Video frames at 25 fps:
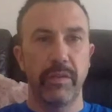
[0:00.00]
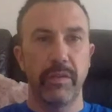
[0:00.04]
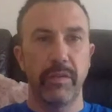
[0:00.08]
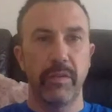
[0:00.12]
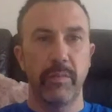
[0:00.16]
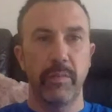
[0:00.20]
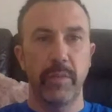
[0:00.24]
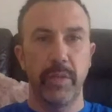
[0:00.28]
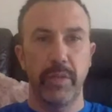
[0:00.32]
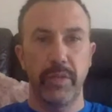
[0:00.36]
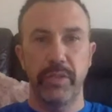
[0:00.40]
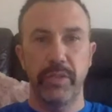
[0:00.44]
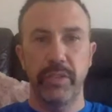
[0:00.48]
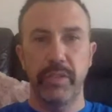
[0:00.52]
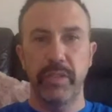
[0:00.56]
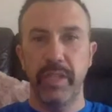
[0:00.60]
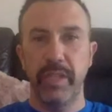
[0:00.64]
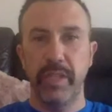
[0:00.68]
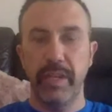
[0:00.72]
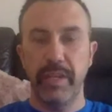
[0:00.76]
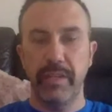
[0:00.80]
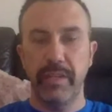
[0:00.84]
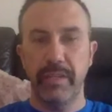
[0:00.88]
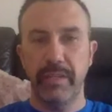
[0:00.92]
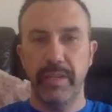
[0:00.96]
button
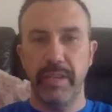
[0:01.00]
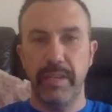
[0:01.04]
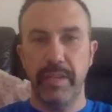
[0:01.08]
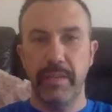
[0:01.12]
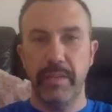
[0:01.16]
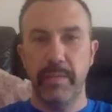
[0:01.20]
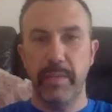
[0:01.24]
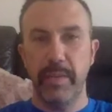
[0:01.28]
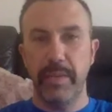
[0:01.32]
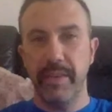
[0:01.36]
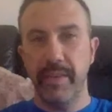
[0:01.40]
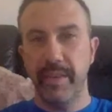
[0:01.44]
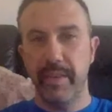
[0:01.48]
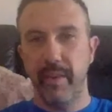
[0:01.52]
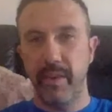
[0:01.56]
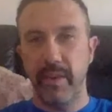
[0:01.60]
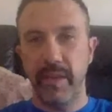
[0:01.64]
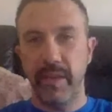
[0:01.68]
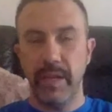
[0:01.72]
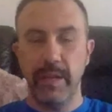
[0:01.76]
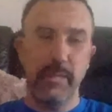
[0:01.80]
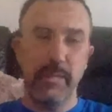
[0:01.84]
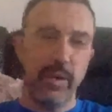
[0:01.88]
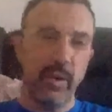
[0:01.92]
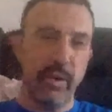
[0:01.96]
there telling me that I
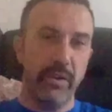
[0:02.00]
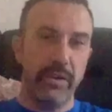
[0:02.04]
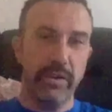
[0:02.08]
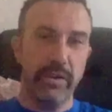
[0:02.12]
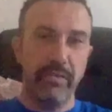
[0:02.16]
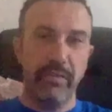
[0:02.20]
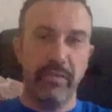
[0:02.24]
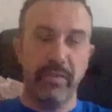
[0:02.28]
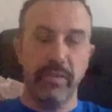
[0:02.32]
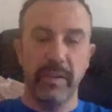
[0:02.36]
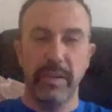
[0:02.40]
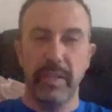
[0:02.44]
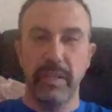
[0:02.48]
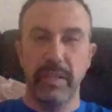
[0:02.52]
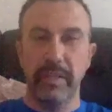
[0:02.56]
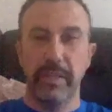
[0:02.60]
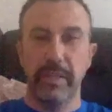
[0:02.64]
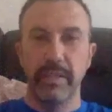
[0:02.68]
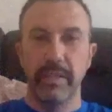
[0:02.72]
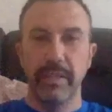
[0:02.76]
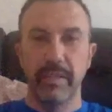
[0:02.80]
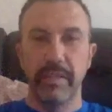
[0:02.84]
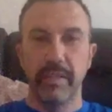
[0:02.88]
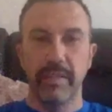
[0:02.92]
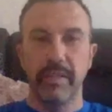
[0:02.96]
am live.
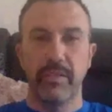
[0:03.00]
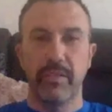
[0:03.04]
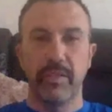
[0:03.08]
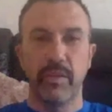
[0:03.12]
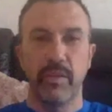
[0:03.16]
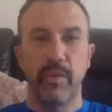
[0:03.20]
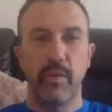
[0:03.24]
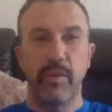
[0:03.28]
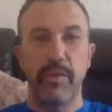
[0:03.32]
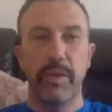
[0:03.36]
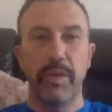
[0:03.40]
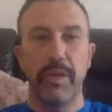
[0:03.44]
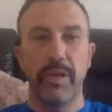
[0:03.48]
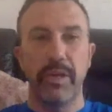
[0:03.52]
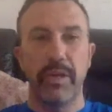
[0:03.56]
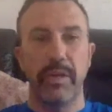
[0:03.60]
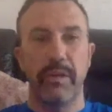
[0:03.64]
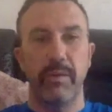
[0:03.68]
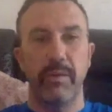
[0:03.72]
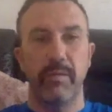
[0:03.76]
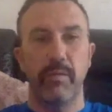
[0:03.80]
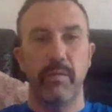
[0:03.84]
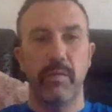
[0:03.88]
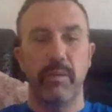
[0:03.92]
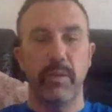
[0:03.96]
So
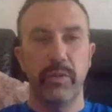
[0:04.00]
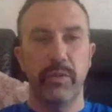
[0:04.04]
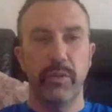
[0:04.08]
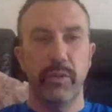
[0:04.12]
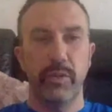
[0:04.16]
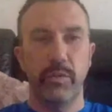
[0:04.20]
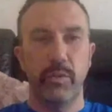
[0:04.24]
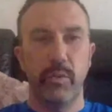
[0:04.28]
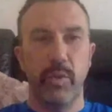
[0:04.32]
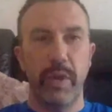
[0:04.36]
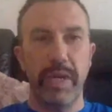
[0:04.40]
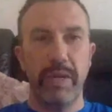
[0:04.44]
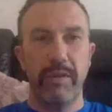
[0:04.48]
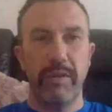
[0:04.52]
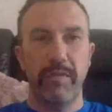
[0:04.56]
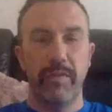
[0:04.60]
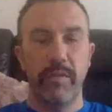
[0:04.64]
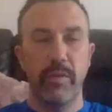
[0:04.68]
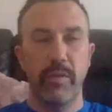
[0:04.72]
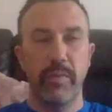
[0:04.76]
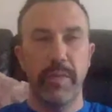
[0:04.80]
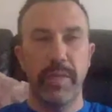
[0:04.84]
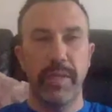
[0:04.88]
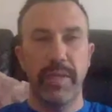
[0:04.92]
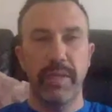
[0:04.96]
we'll just wait
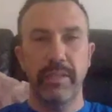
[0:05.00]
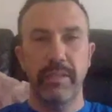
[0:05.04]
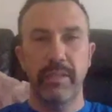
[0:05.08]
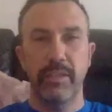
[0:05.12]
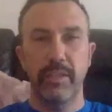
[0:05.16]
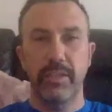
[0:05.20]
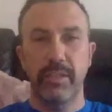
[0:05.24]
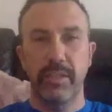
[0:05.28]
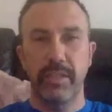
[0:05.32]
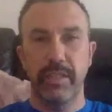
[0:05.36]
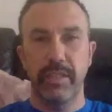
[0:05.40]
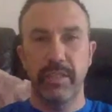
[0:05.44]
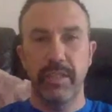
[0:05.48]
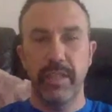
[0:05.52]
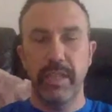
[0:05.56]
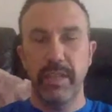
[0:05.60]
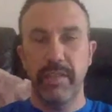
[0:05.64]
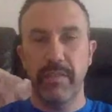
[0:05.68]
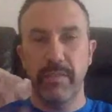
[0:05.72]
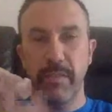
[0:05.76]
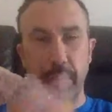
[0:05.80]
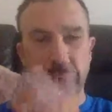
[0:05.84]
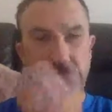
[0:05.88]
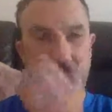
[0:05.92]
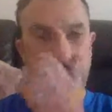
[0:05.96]
for a minute just to see
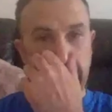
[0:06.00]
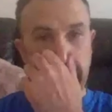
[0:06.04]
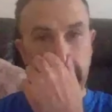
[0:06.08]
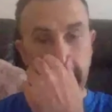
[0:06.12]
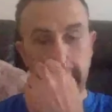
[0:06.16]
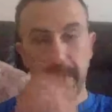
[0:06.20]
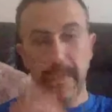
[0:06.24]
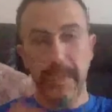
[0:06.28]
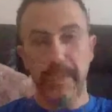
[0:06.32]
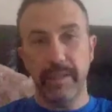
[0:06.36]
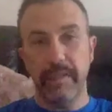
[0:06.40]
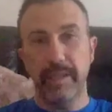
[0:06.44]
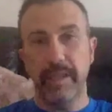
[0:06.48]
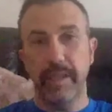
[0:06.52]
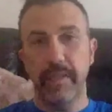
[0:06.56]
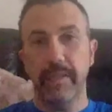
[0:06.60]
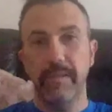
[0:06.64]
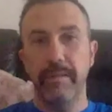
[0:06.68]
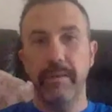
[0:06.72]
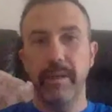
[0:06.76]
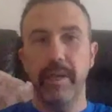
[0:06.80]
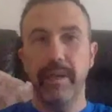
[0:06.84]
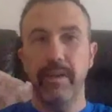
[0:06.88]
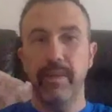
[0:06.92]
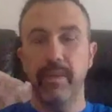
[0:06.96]
if we get
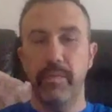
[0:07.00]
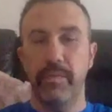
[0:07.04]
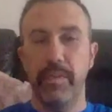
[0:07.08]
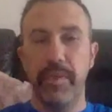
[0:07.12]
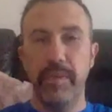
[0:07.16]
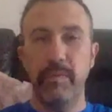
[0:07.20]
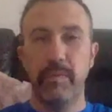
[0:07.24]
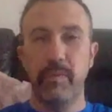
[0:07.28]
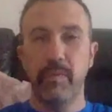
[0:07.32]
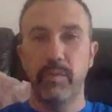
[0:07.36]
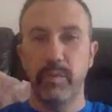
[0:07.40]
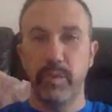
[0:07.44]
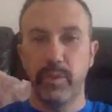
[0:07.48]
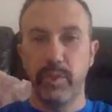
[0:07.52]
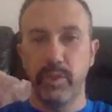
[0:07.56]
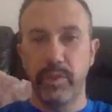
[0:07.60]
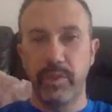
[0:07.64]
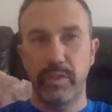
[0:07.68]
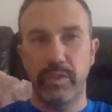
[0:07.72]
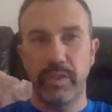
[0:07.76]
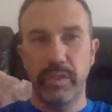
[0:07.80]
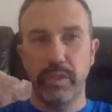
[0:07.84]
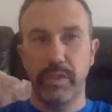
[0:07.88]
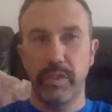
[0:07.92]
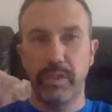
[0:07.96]
other people
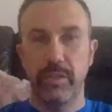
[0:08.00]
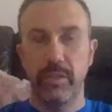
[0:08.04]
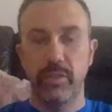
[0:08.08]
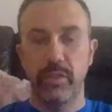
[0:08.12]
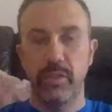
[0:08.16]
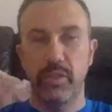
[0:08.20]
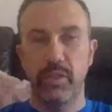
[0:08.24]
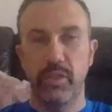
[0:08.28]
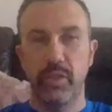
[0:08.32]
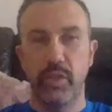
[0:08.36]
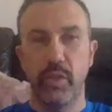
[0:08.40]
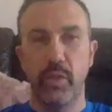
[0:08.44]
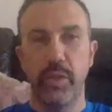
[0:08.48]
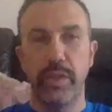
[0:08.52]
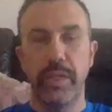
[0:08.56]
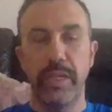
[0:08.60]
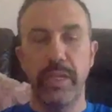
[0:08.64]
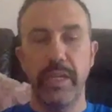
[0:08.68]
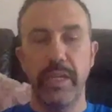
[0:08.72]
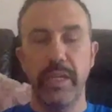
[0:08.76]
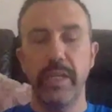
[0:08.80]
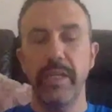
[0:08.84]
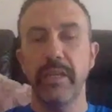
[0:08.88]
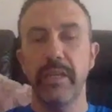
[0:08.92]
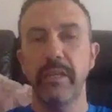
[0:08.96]
just
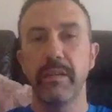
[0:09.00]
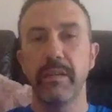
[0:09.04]
joining in.